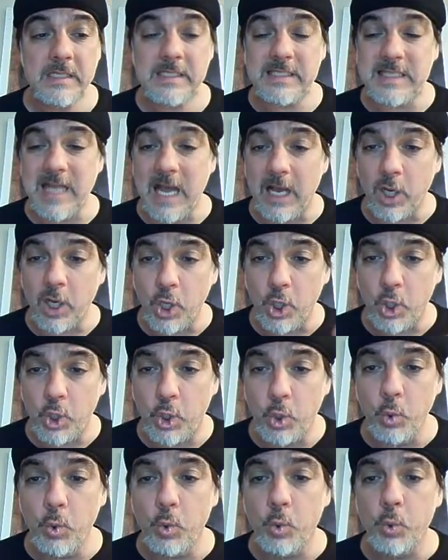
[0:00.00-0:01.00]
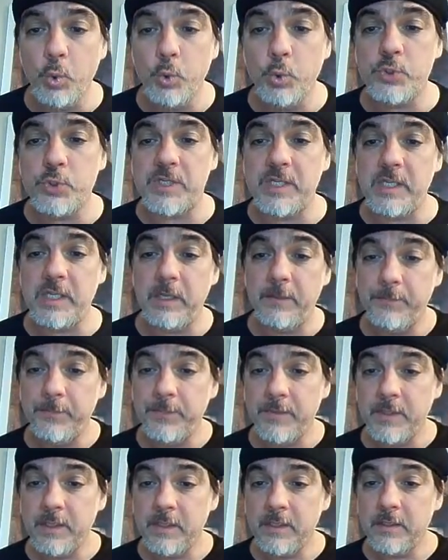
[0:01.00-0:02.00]
Stan chiusi.
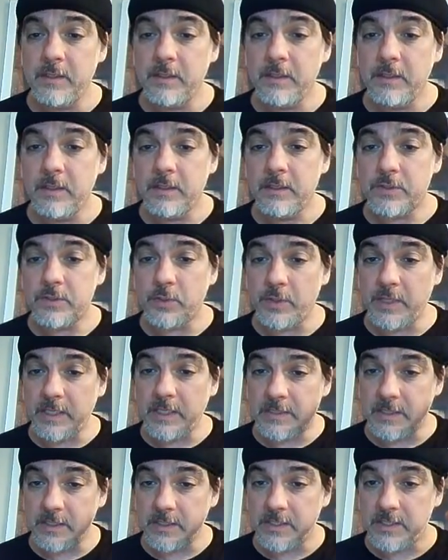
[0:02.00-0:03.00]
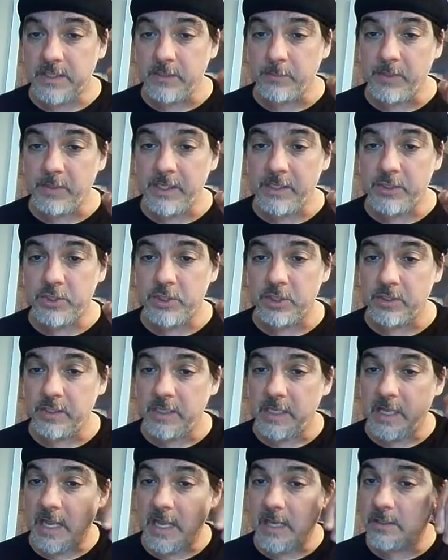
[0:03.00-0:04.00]
So that's an assimilation.
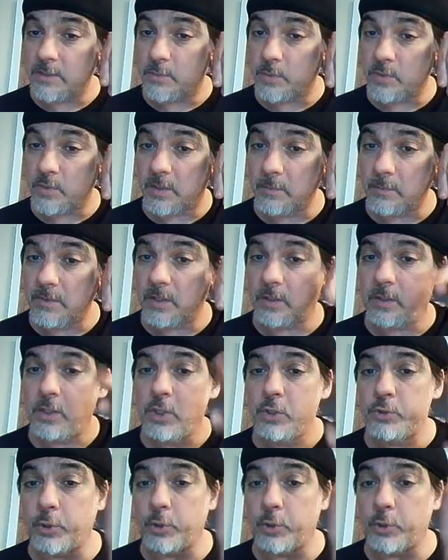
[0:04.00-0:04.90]
The N is with the middle.